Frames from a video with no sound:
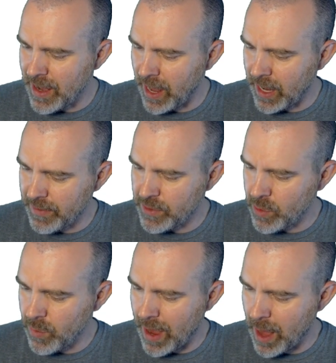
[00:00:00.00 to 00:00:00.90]
Negative
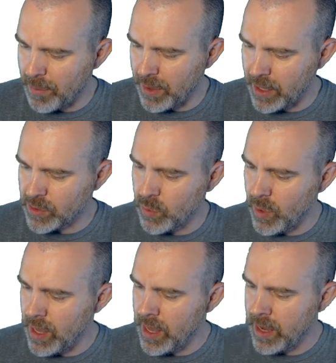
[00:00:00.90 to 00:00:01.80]
2y plus
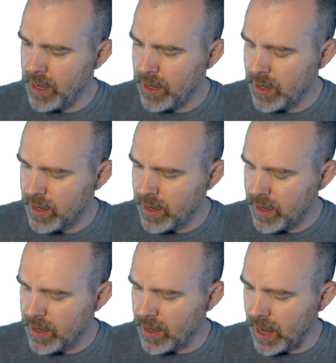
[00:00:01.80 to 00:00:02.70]
1.
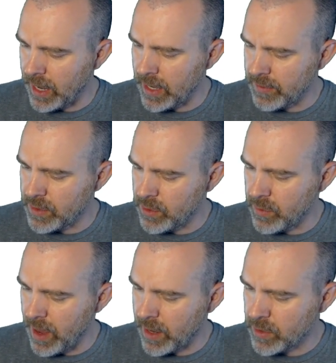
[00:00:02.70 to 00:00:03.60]
Negative
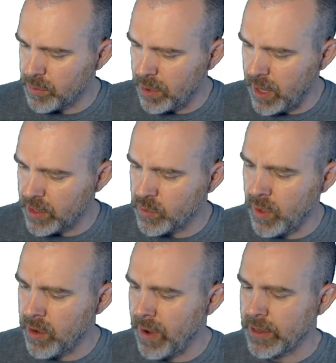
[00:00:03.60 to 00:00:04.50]
2x plus
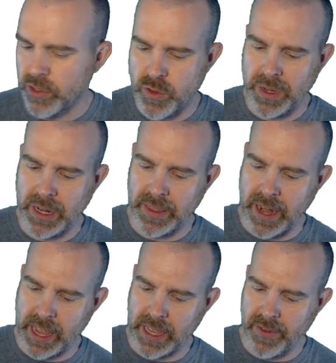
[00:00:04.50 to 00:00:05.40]
1, right, distributing
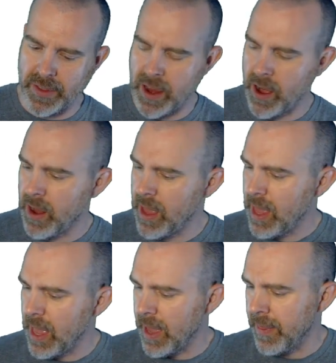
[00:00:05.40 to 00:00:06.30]
the negative in there,
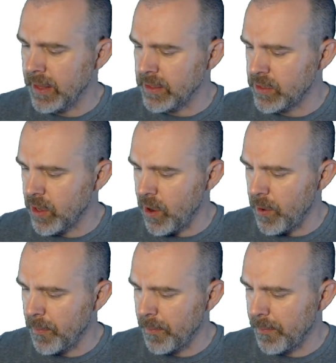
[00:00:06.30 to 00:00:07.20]
and then 0.